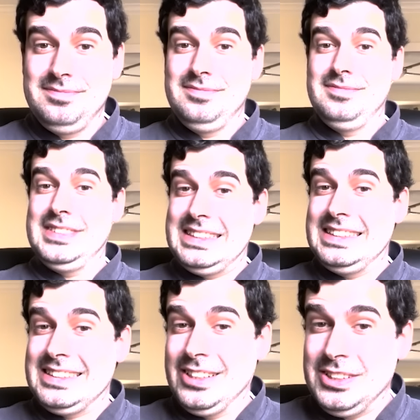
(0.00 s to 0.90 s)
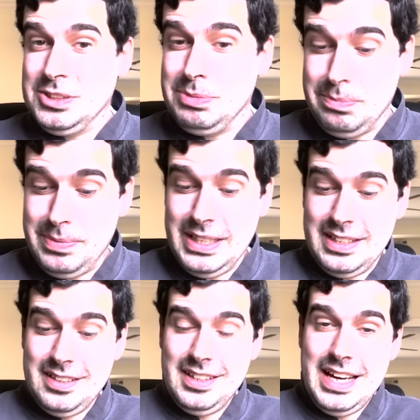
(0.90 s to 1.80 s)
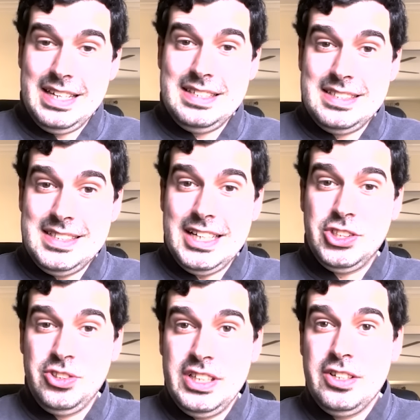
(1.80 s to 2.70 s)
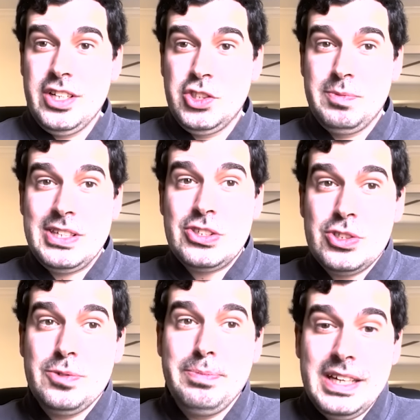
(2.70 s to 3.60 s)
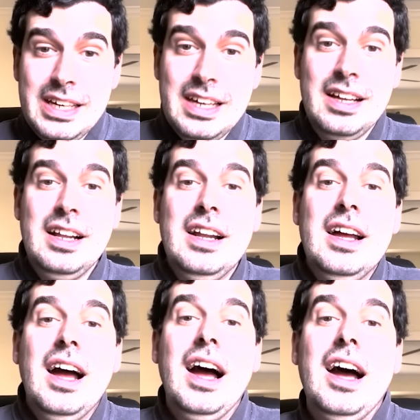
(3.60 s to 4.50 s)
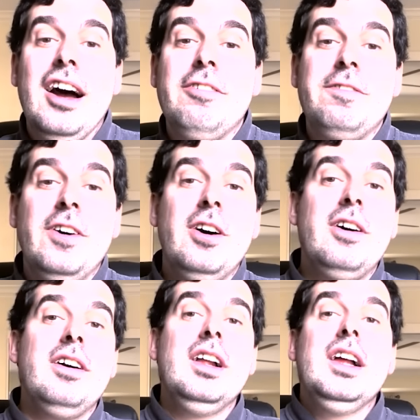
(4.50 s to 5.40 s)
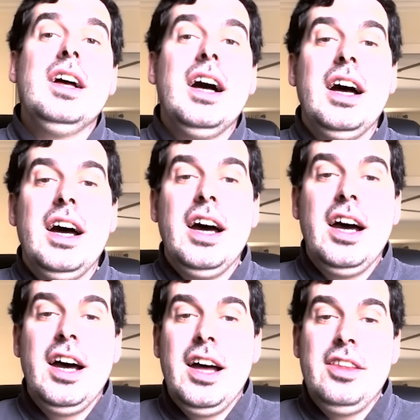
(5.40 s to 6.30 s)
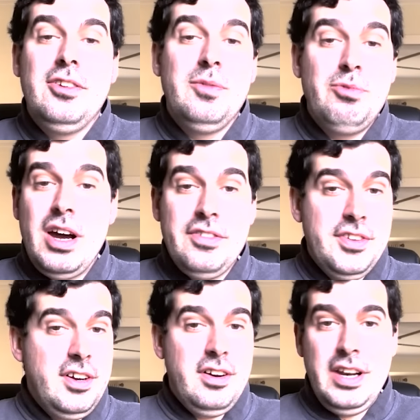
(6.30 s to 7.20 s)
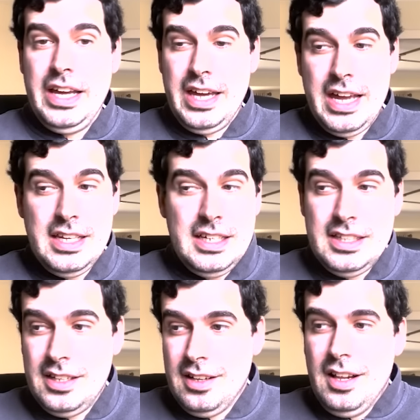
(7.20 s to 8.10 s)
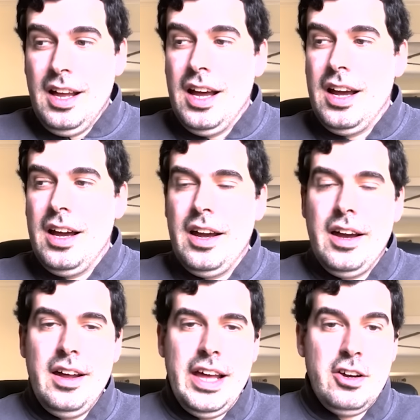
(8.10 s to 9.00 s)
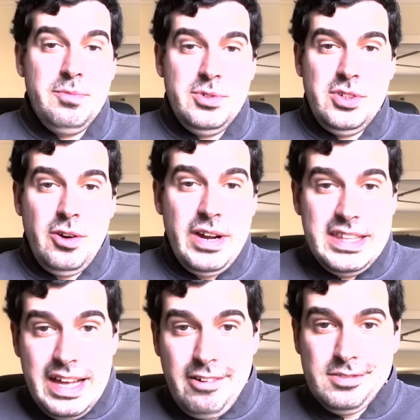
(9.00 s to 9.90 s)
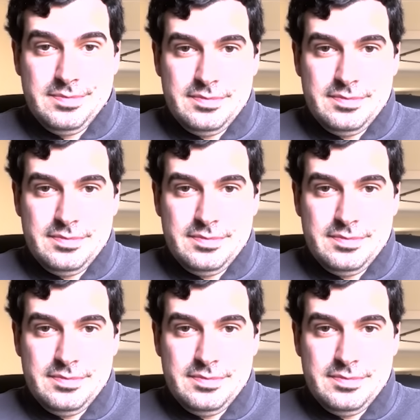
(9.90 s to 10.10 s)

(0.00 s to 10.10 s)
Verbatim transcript: this is going to be big. And this is actually going to be too big uh, for uh, the browser or like any uh, like computer right now.